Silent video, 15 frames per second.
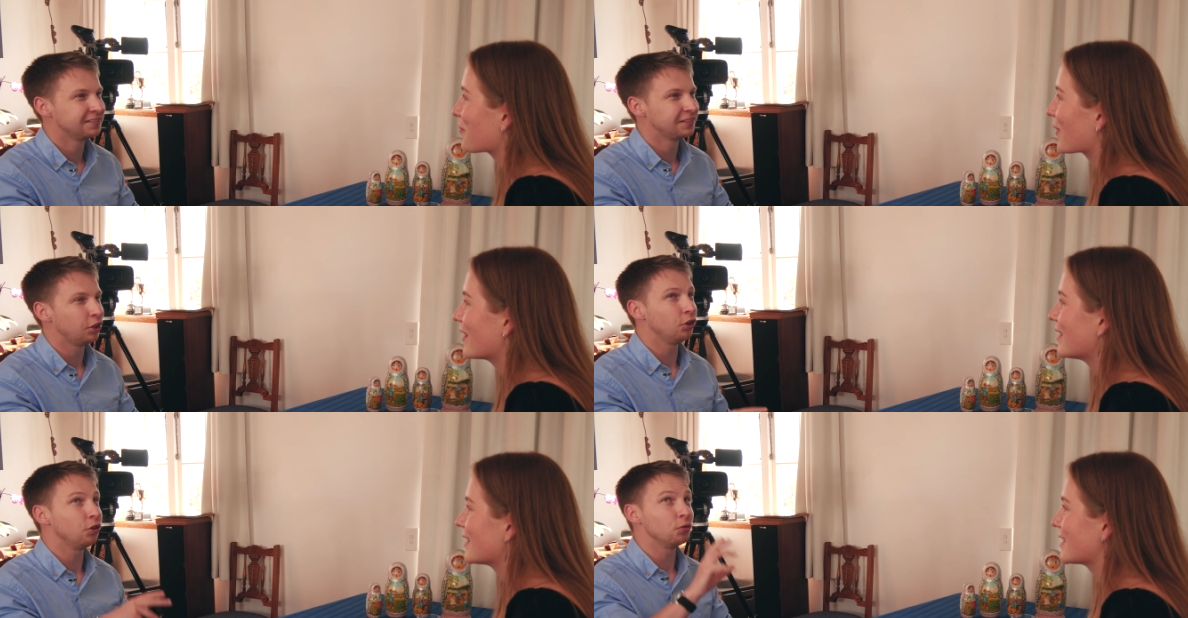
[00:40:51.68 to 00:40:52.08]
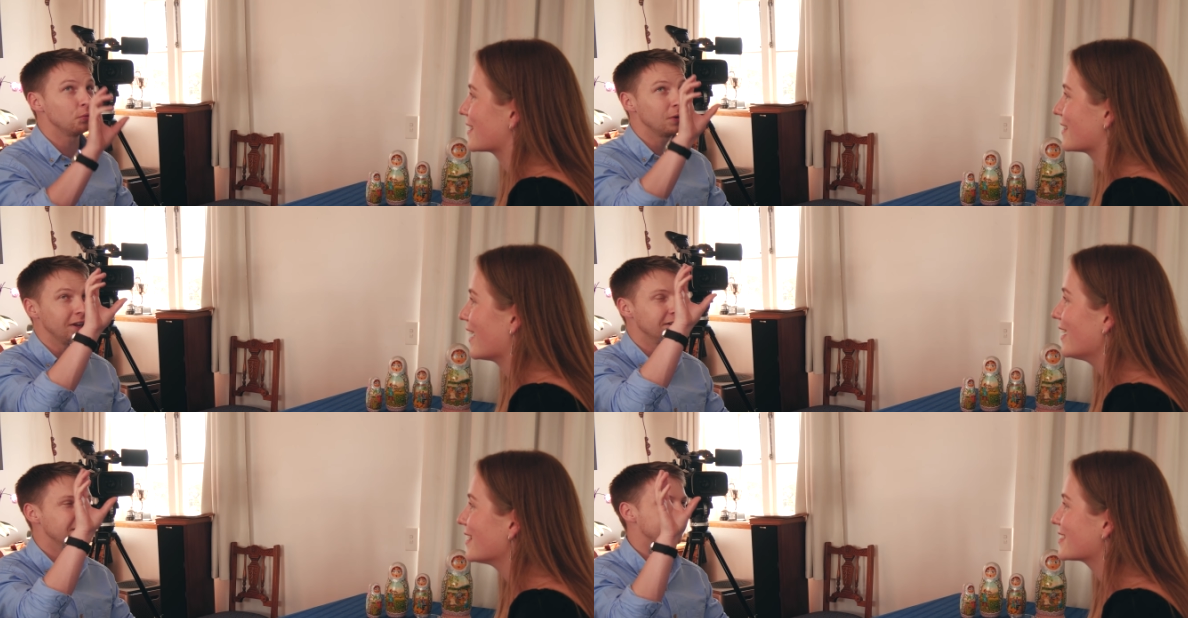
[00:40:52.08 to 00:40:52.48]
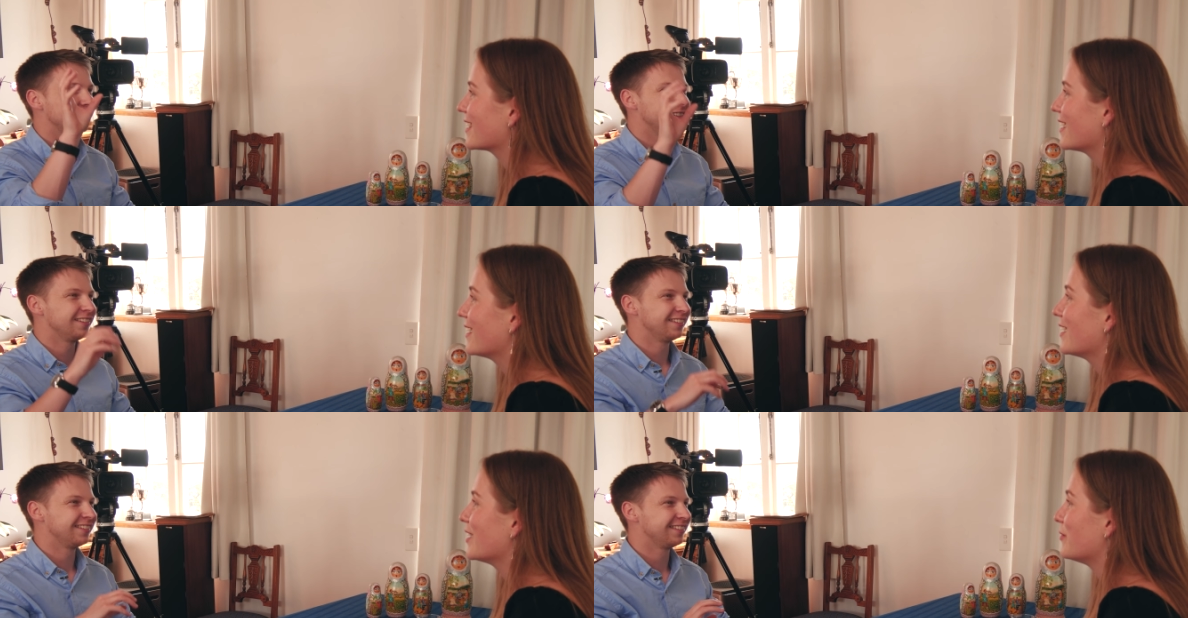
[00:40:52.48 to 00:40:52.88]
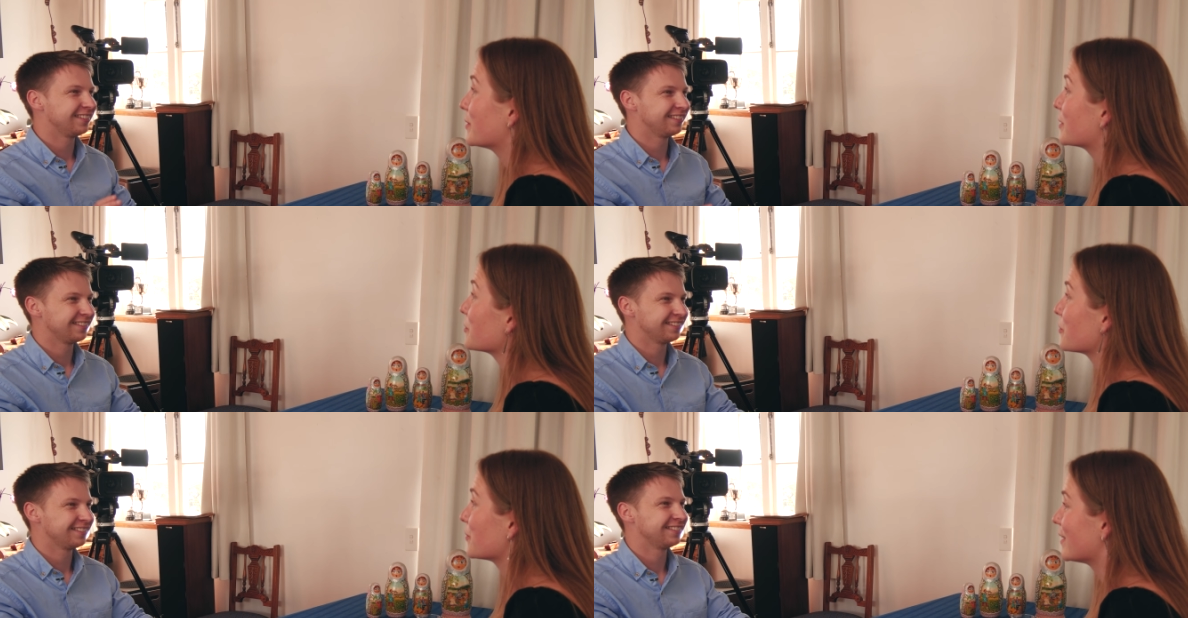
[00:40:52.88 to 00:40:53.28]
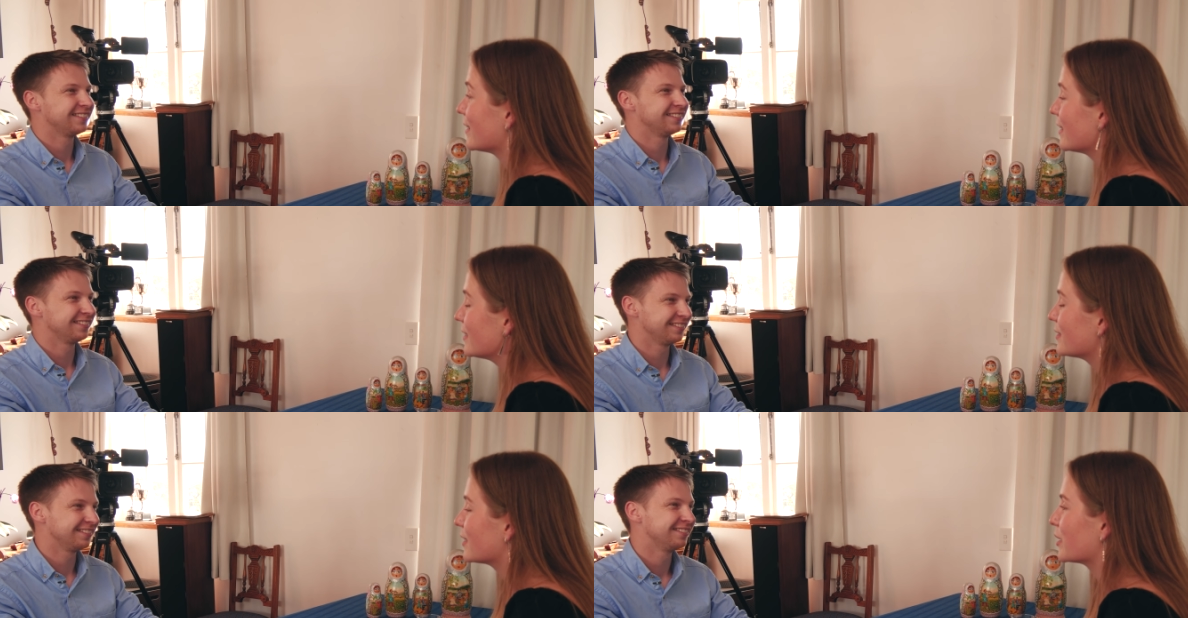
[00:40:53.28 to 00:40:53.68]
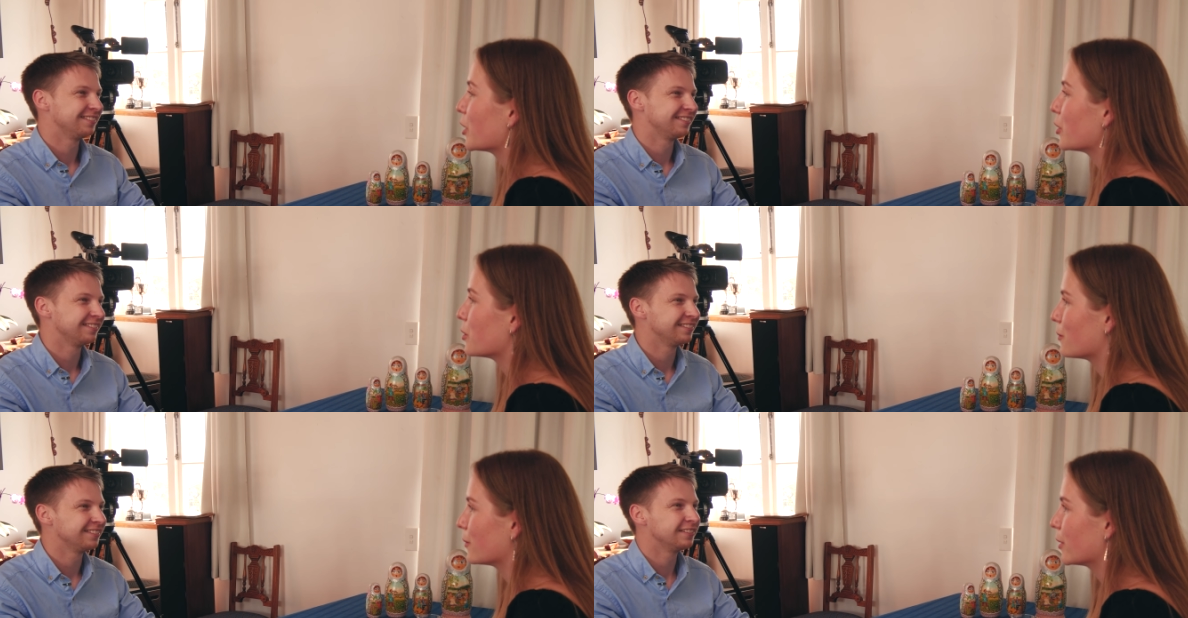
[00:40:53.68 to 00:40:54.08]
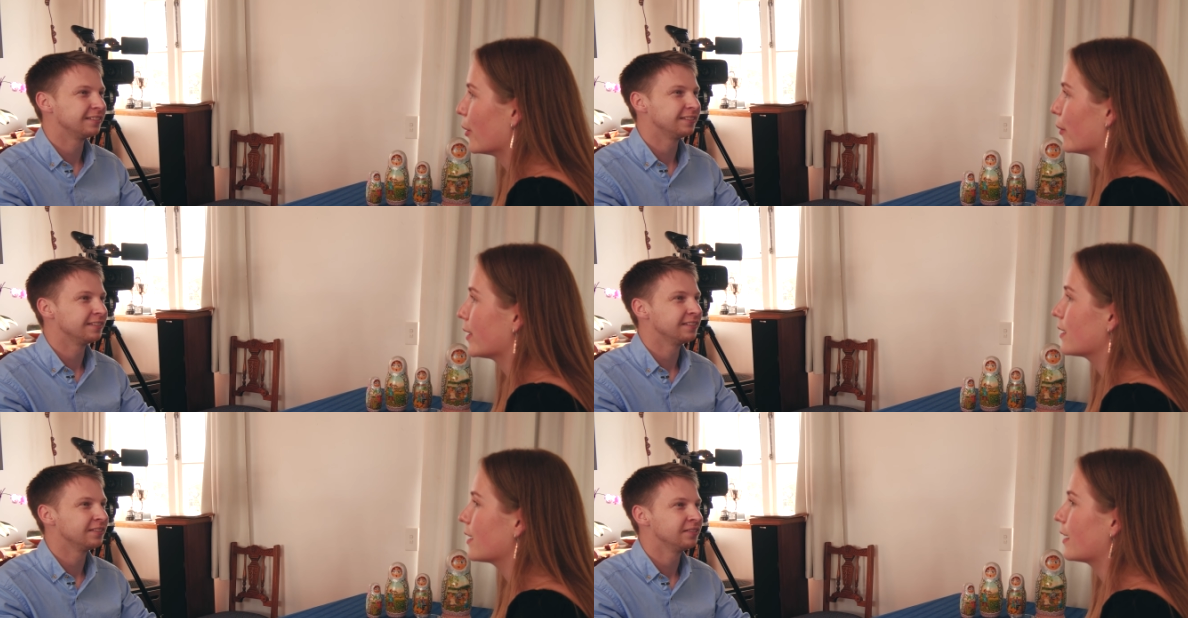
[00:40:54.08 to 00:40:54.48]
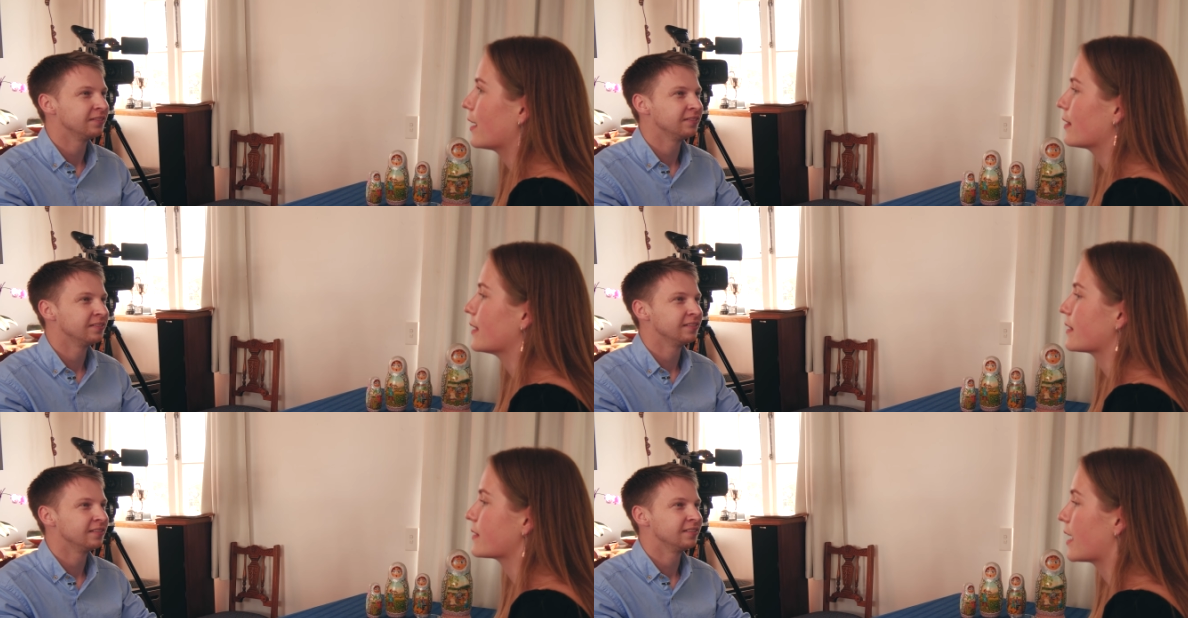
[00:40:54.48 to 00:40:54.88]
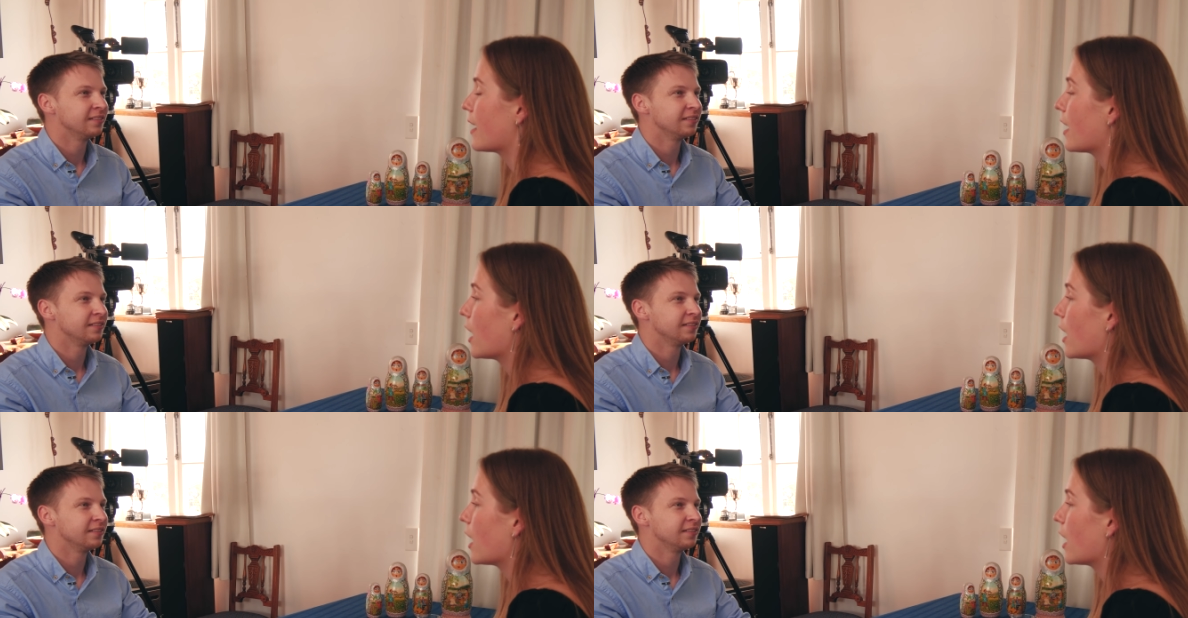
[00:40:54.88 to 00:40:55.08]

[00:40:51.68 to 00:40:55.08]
Speaker 1: and things like that. It. We could read it and know where we're going, and I think that